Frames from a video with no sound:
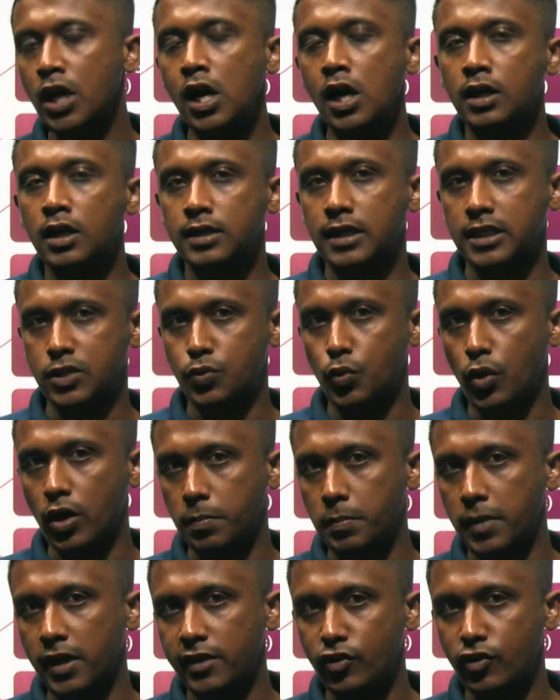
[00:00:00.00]
That's what
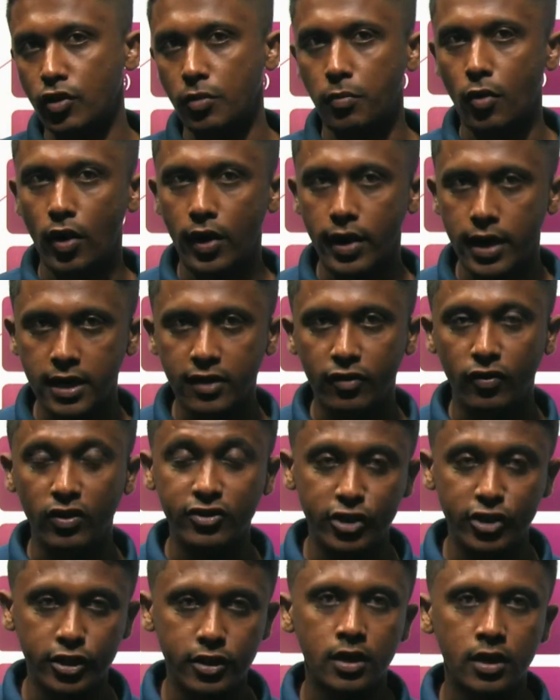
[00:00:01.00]
makes your body
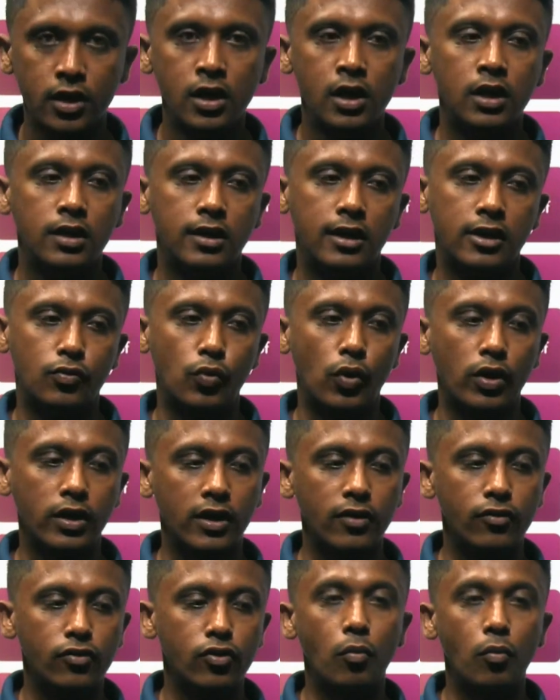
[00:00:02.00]
rigid. That's what
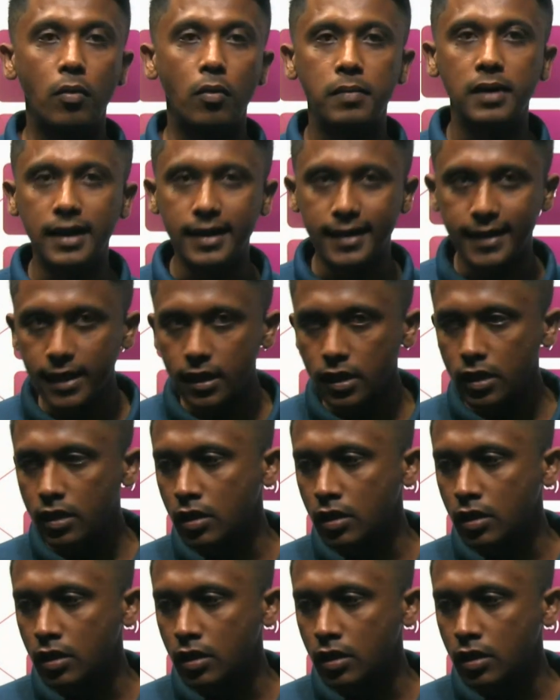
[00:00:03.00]
gives you mobility.